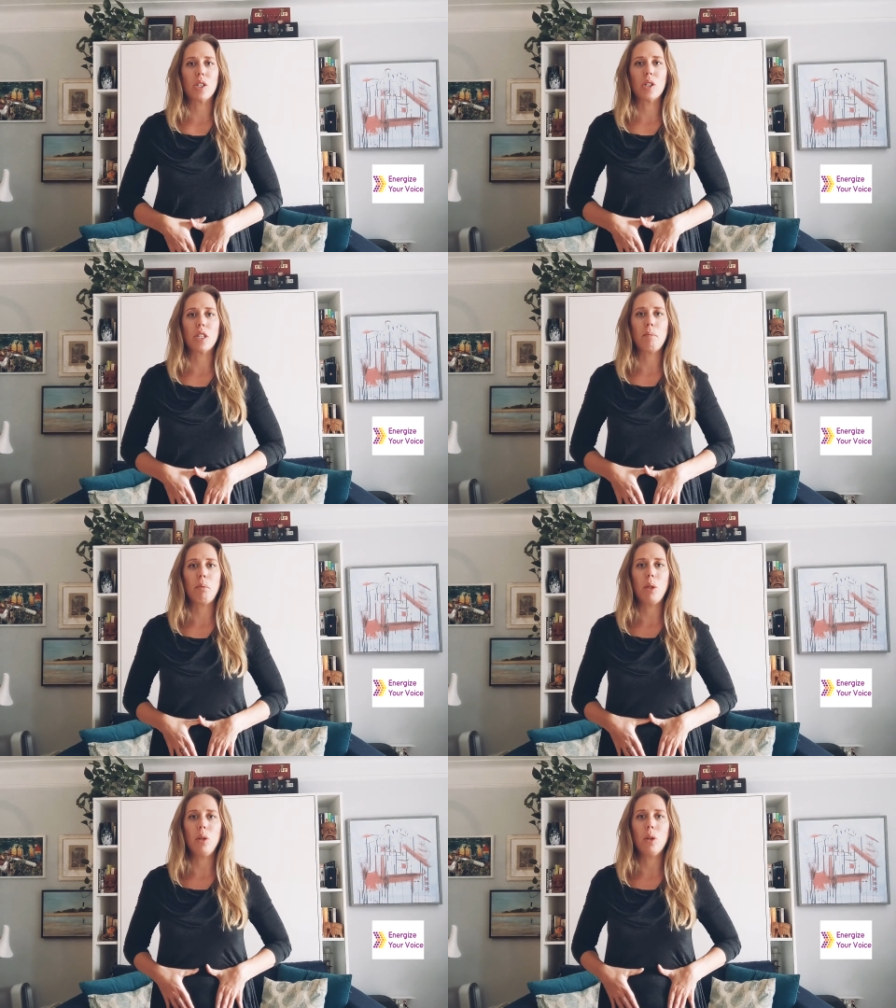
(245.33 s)
So this
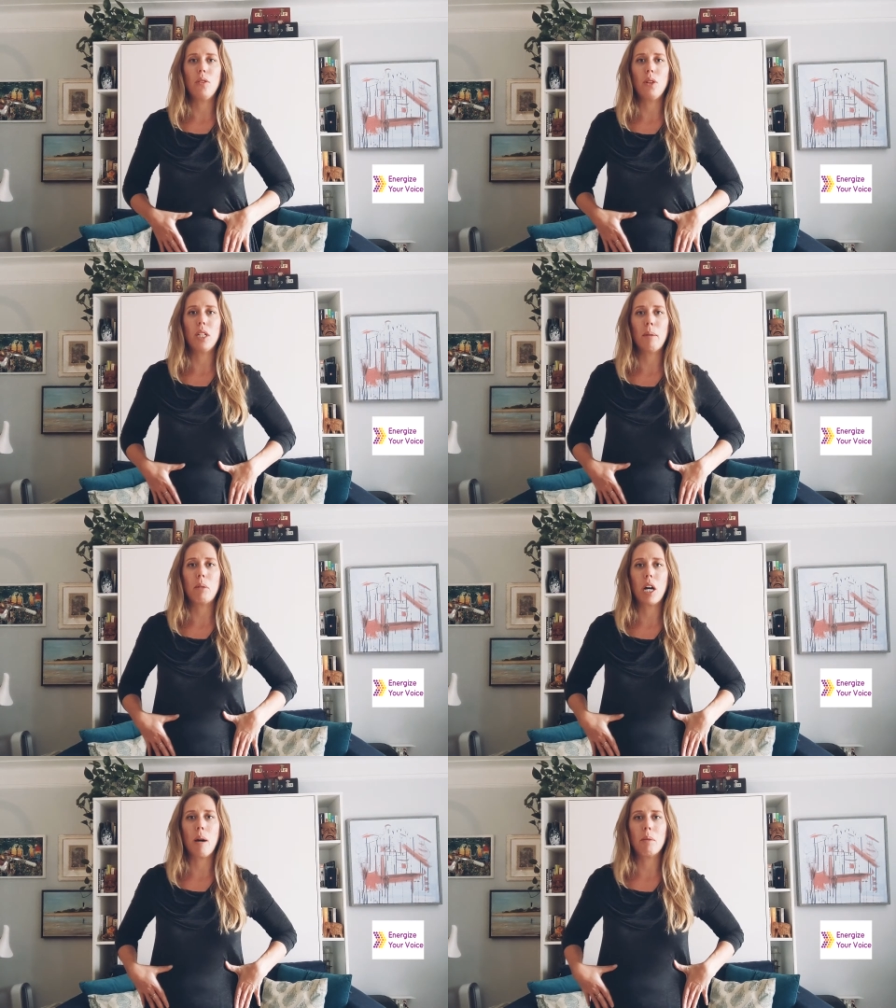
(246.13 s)
beautiful
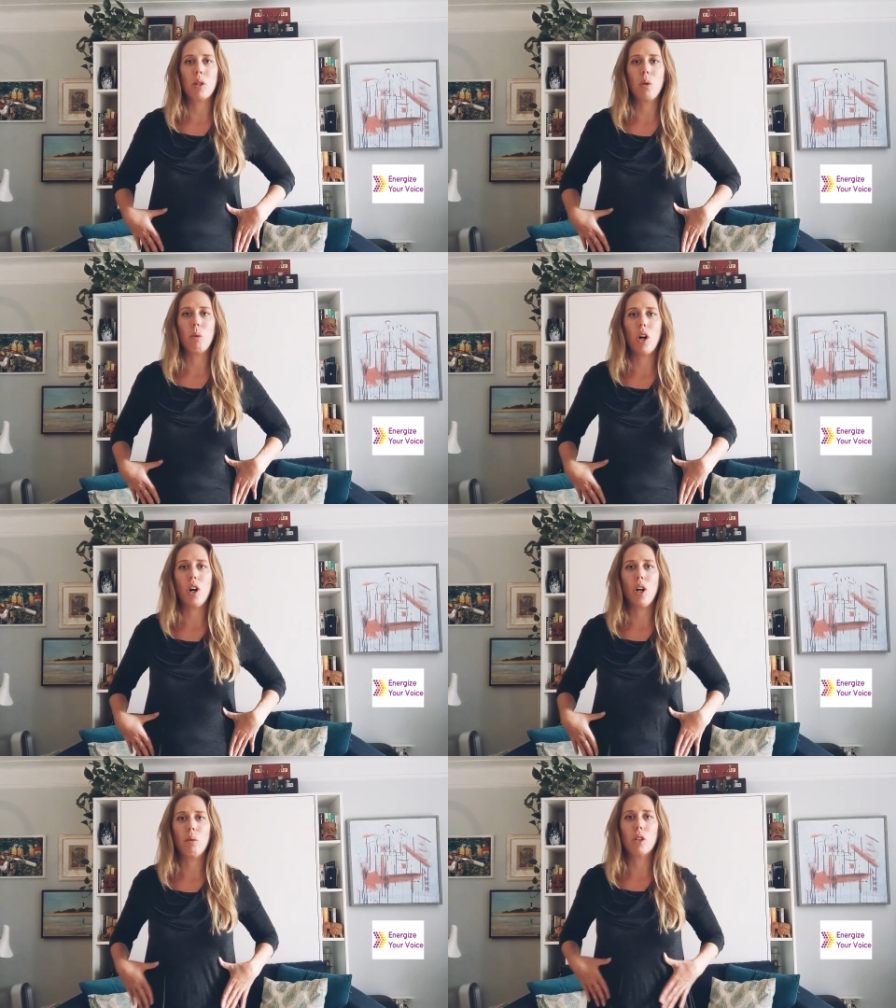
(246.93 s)
abdominal
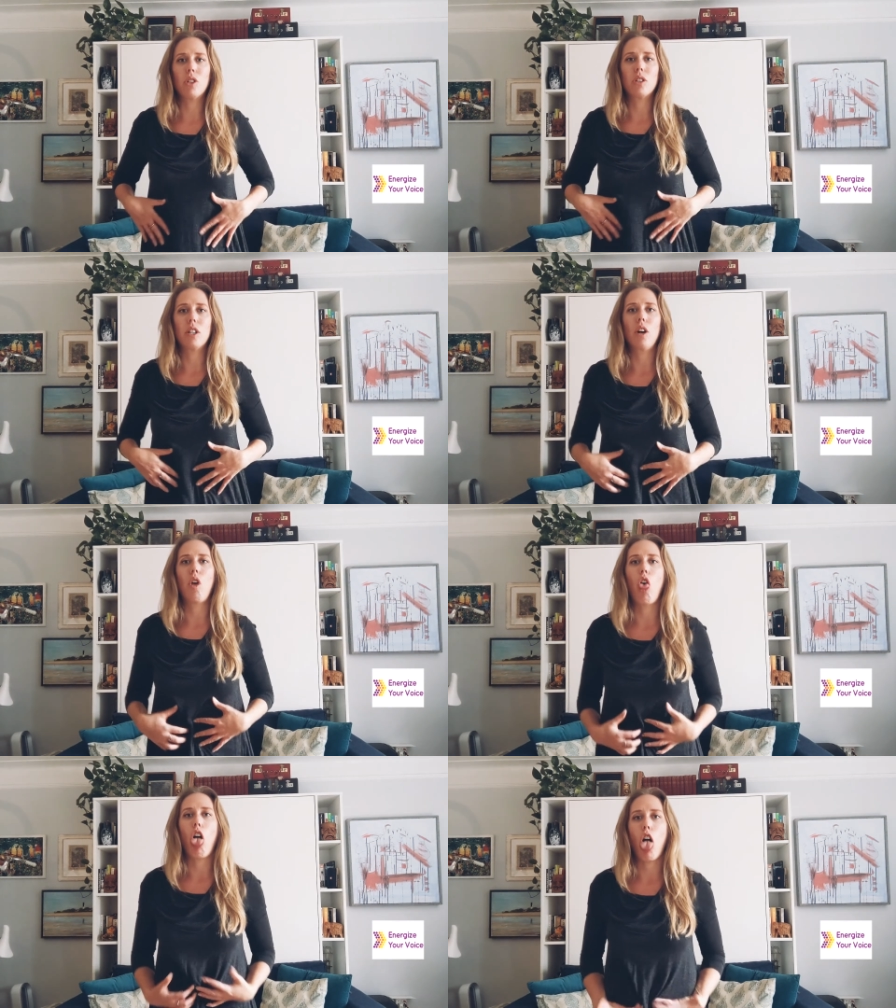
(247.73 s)
wall, we're just
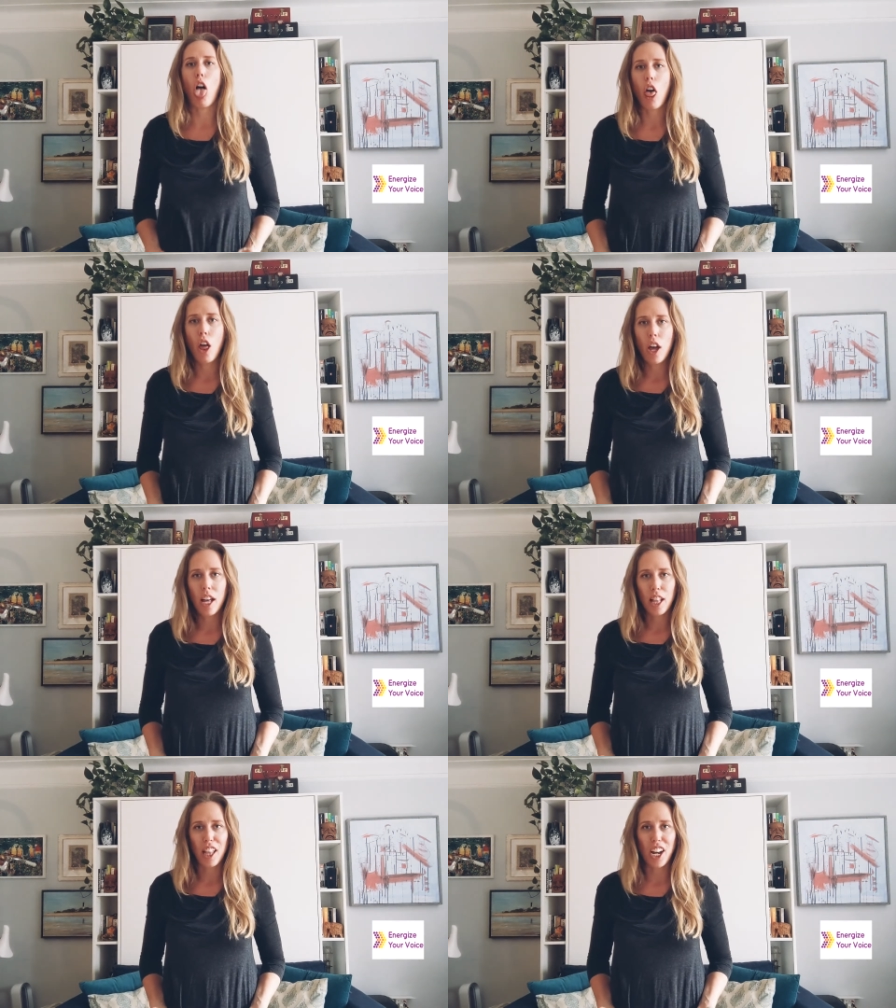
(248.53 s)
gonna
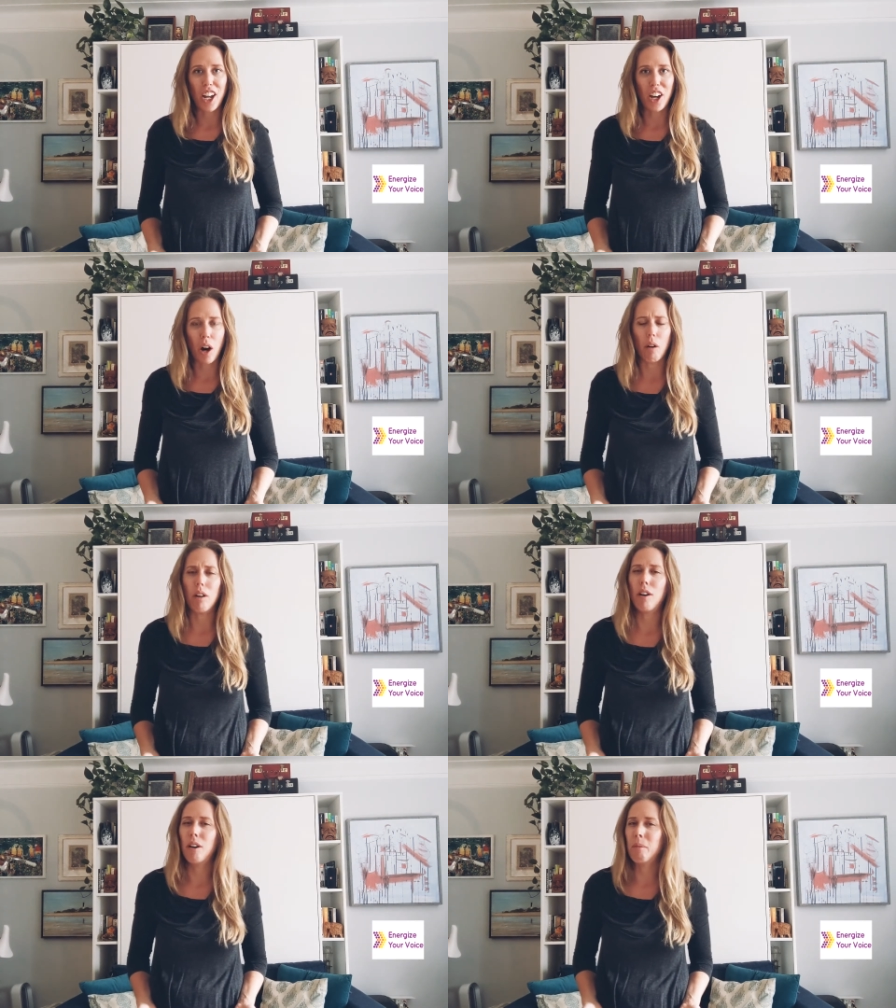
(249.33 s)
uh, let it go.
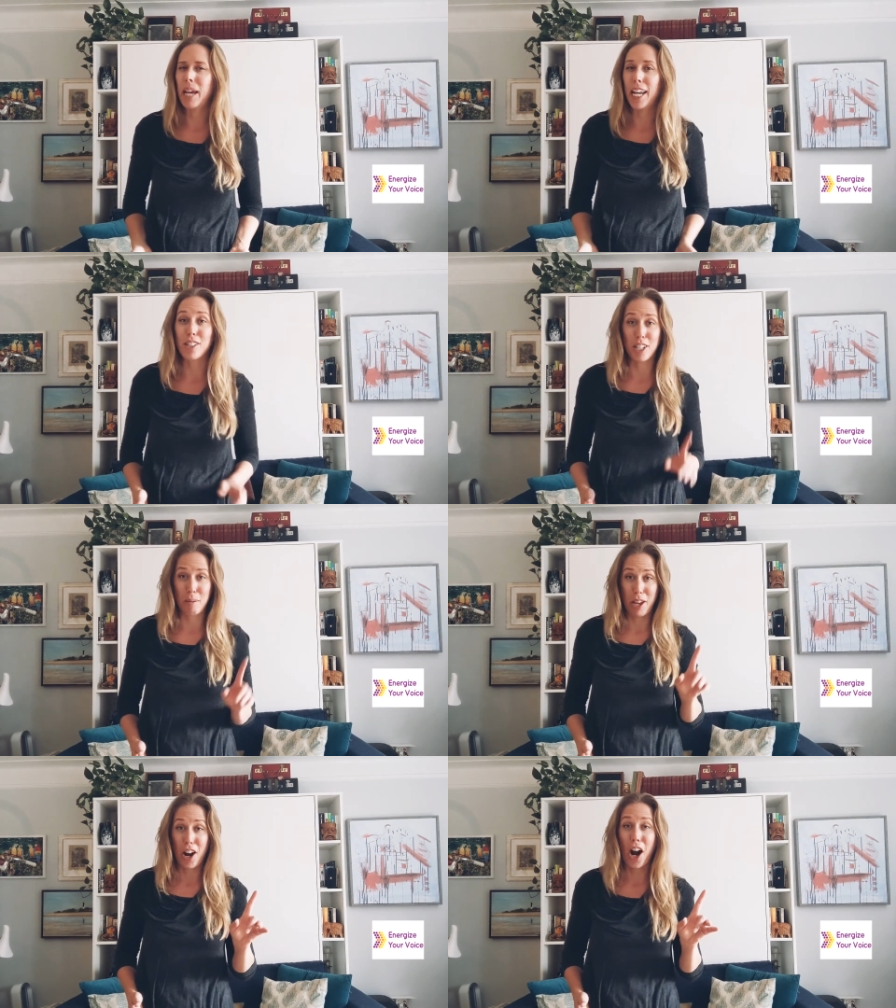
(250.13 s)
Oh man, it's gonna
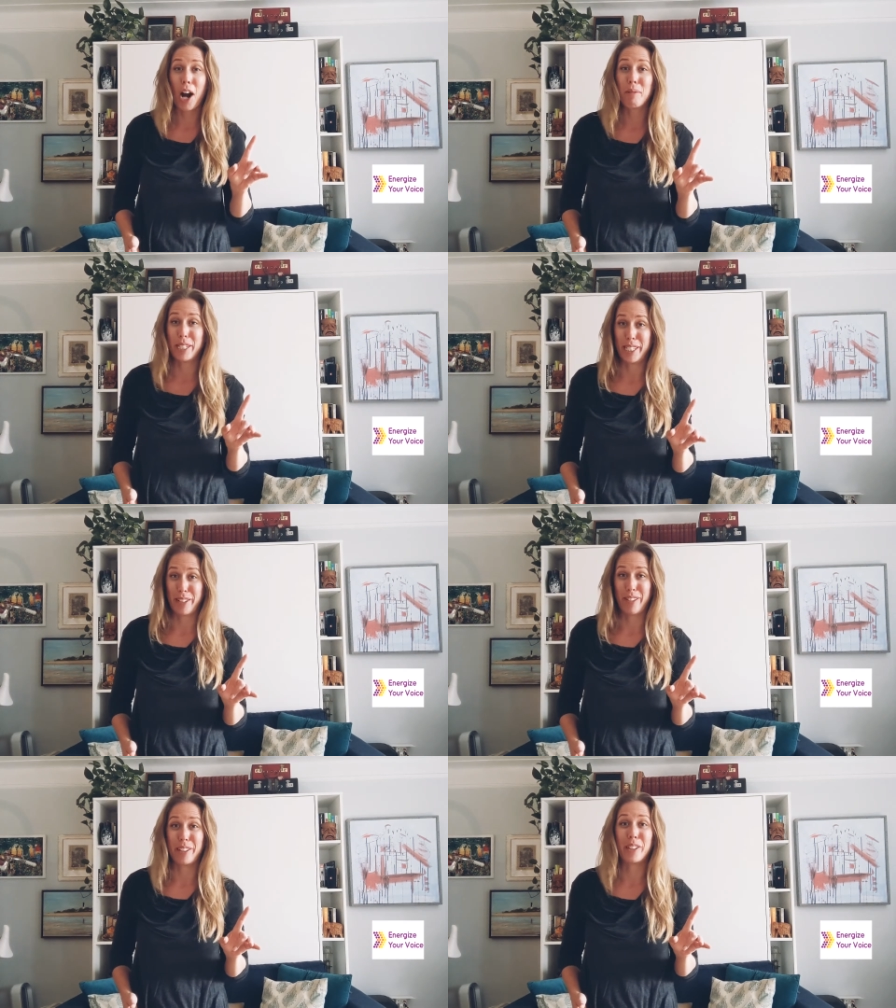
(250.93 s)
be hard, but it's
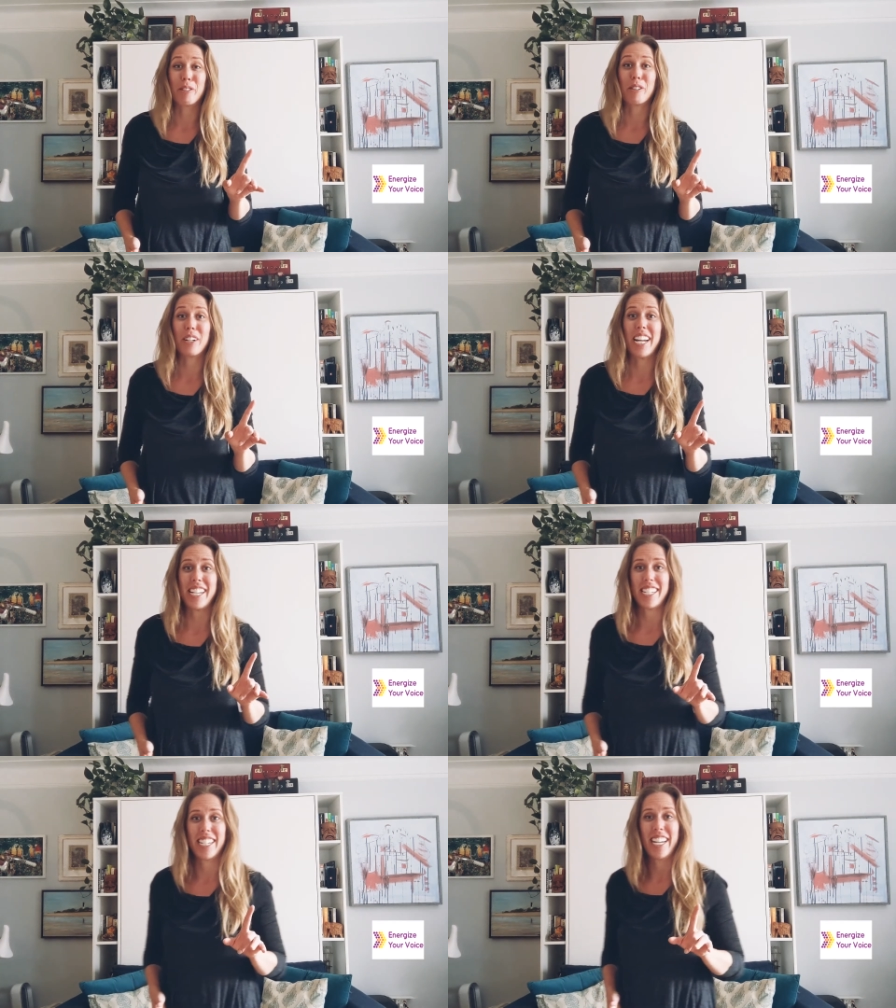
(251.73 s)
gonna feel
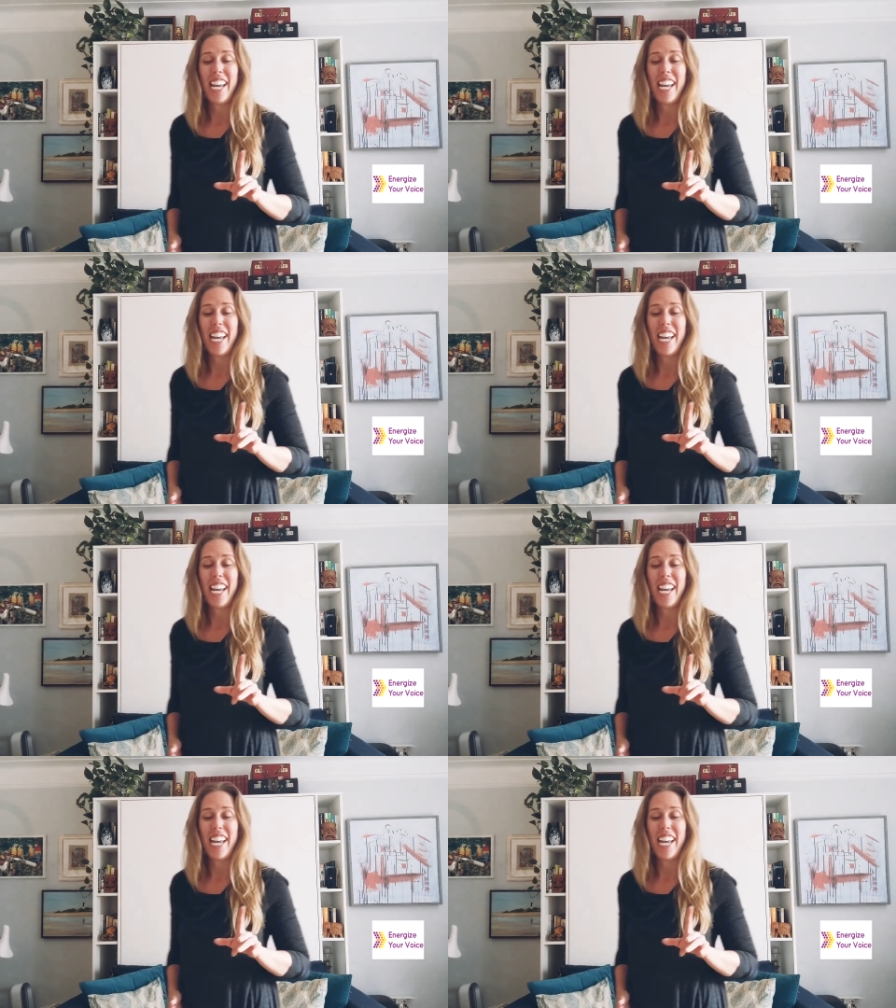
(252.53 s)
great.